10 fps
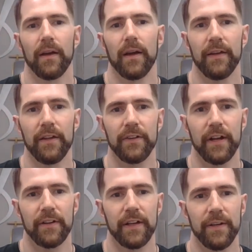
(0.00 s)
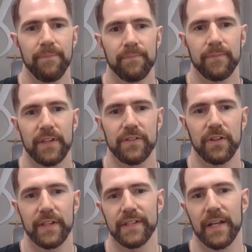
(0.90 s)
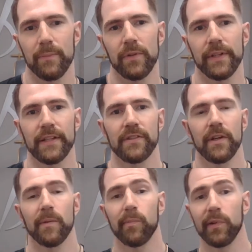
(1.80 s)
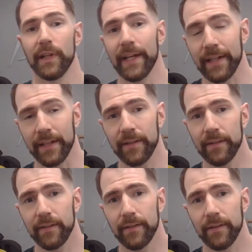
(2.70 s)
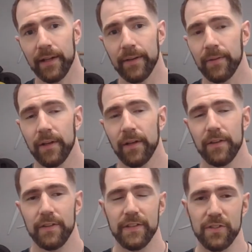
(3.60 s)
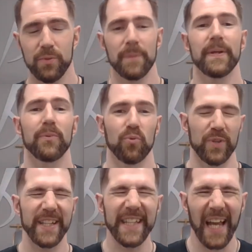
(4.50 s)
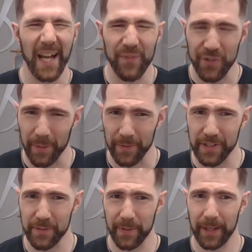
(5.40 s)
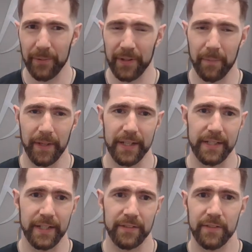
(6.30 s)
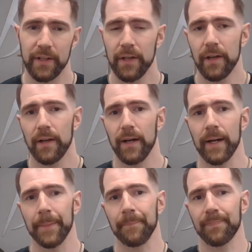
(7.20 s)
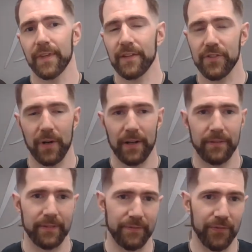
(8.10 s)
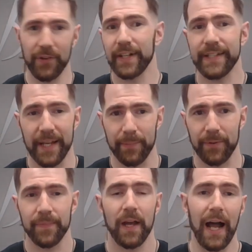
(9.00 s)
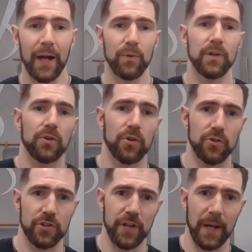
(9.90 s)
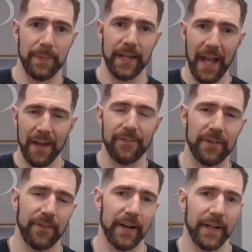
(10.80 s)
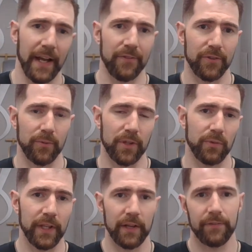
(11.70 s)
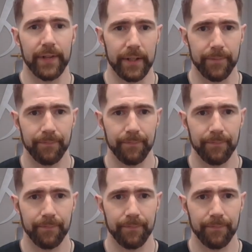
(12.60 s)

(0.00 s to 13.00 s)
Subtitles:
Another area that's a good example is planning, right? So this is where people really have trouble. This is probably one of the biggest things. So for an example, I will go grocery shopping every Friday after work without fail.